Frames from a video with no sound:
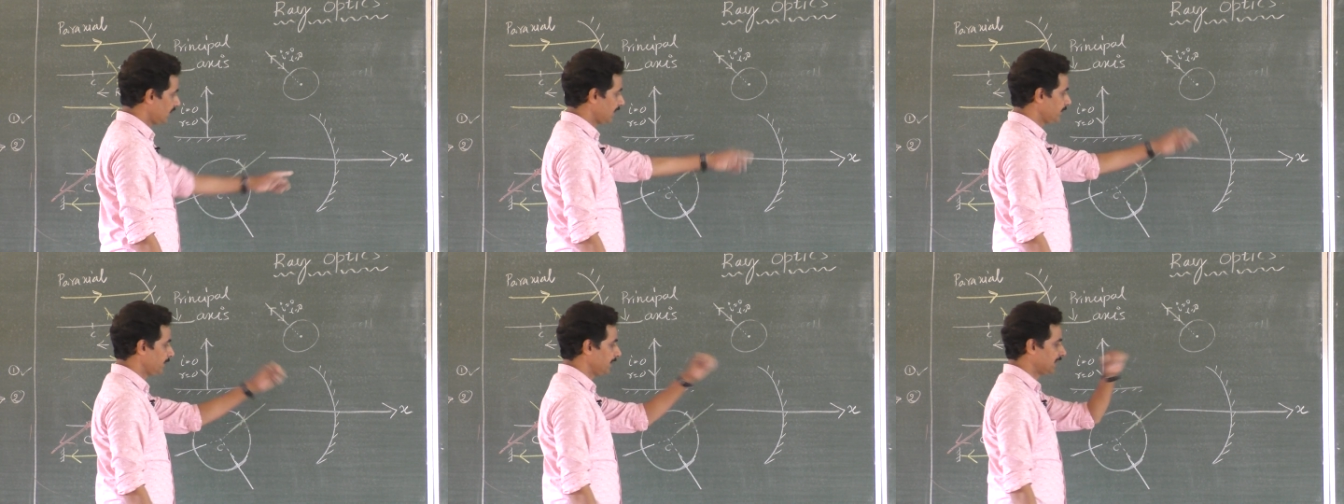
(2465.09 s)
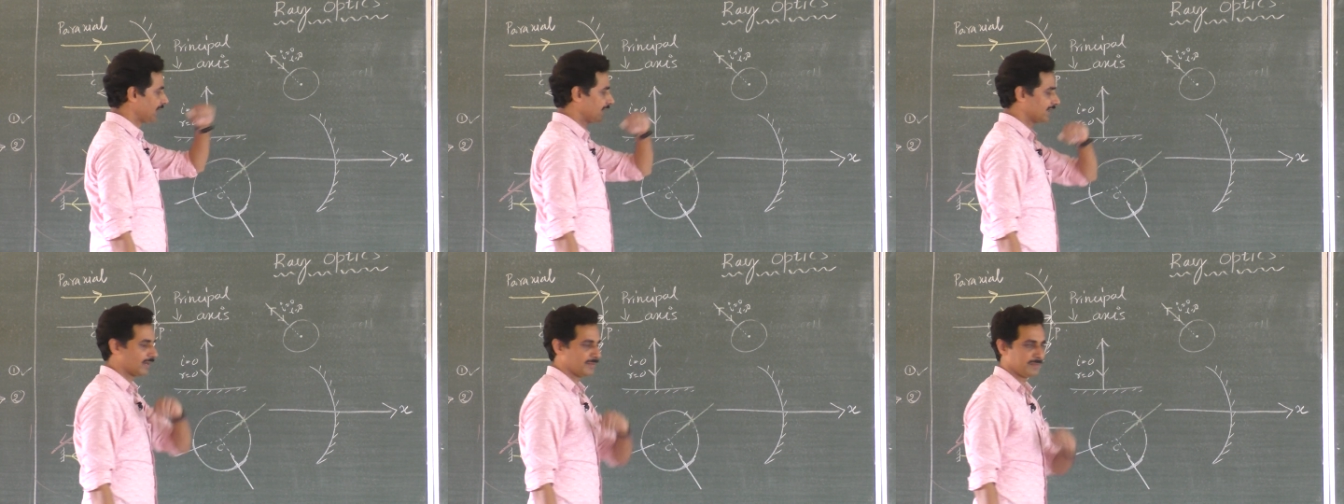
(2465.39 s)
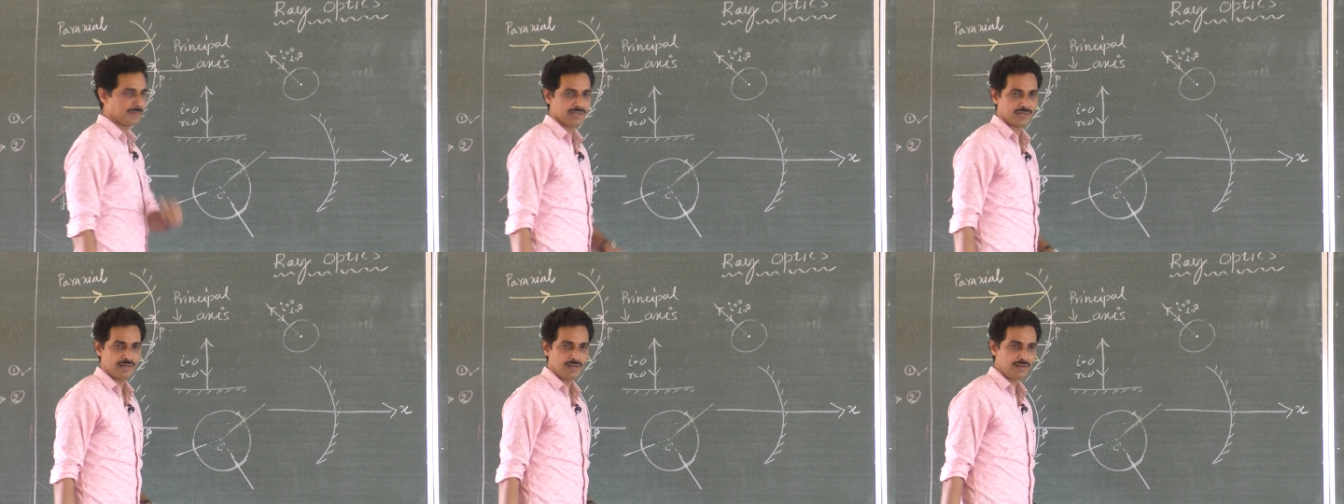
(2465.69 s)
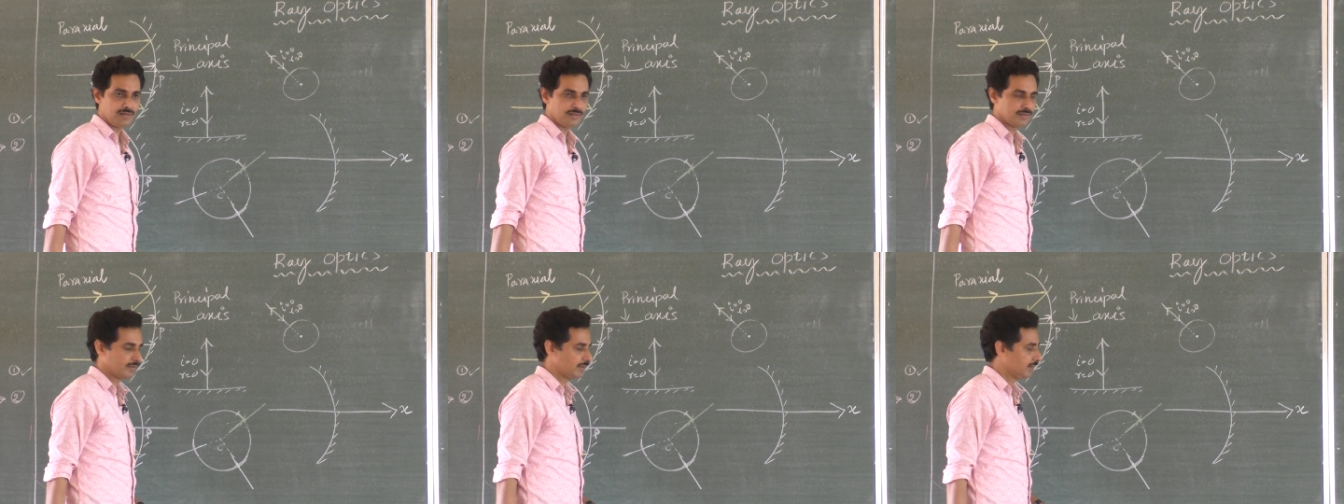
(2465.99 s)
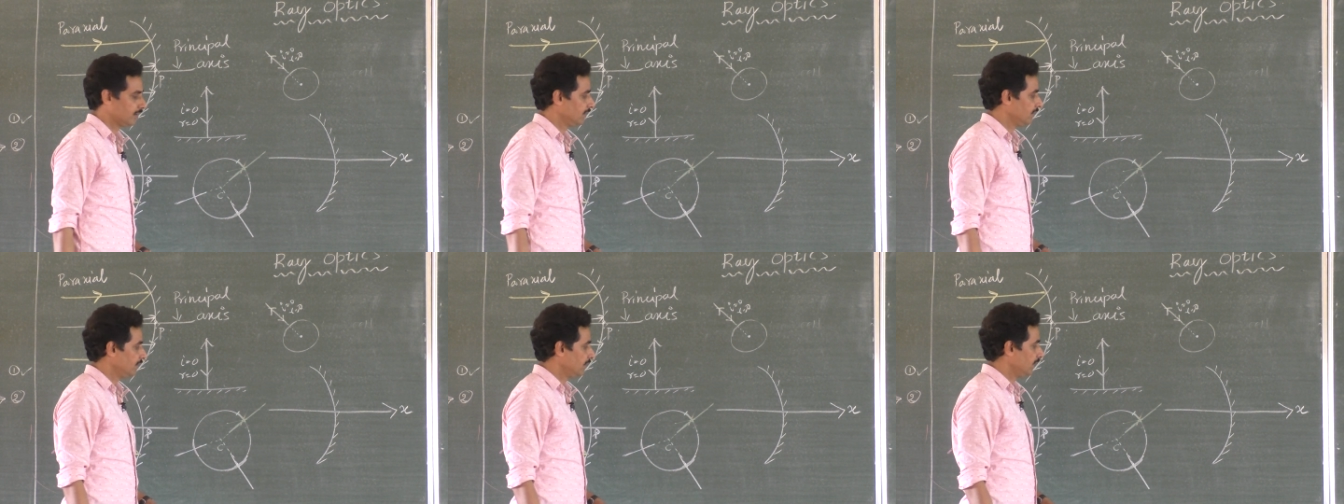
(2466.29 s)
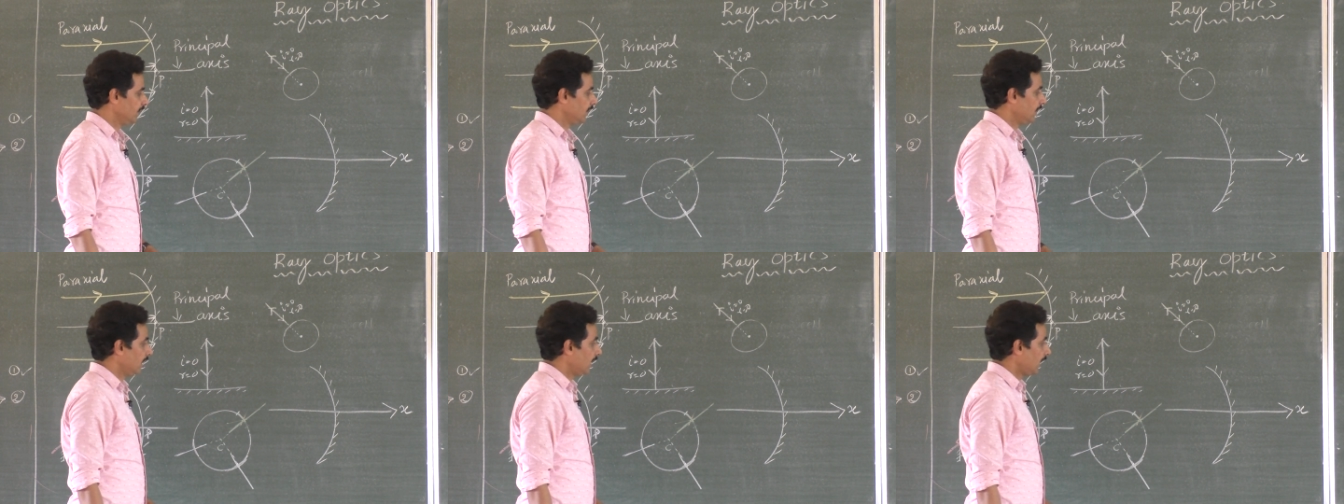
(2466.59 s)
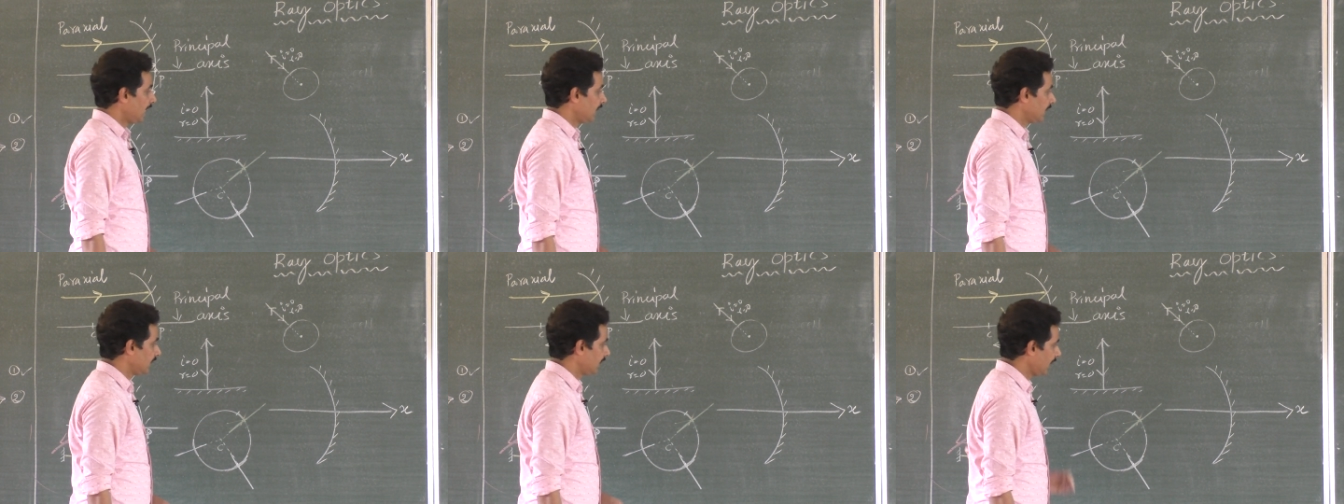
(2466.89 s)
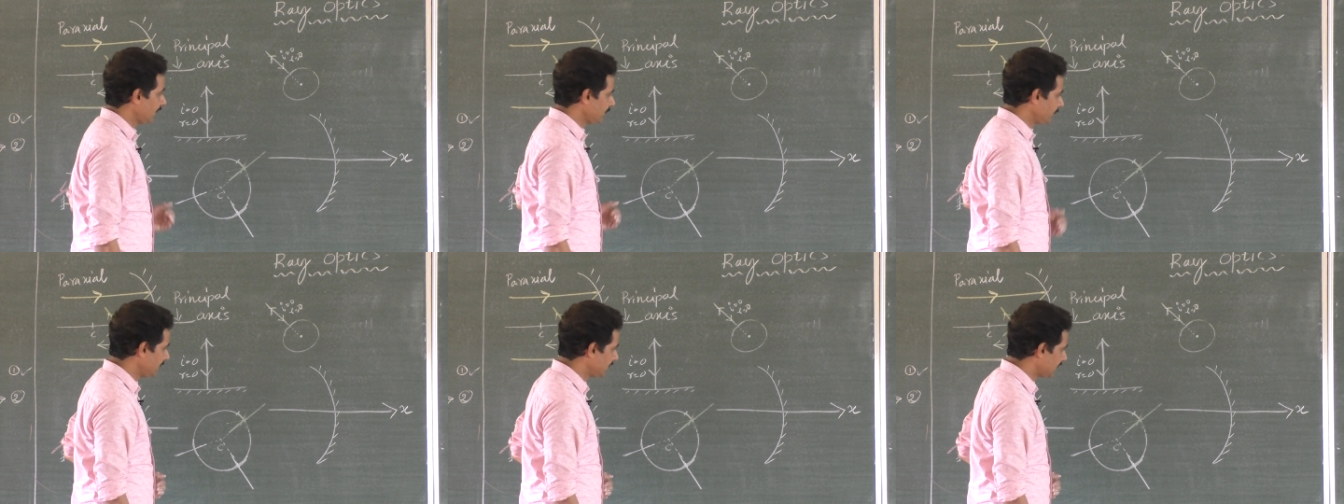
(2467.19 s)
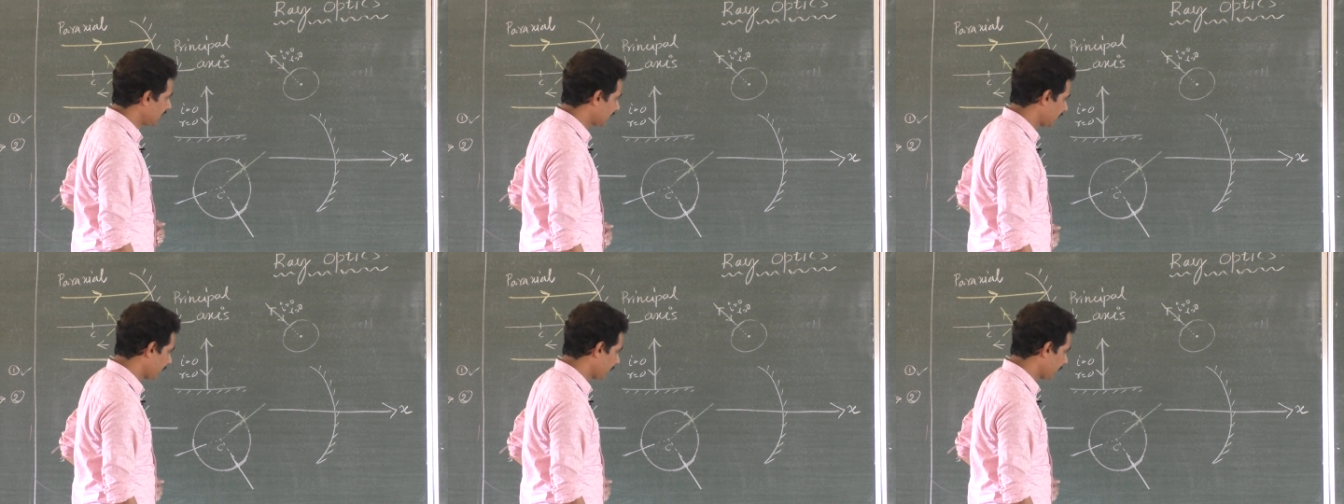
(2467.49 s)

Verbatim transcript: let me take a mirror and let me take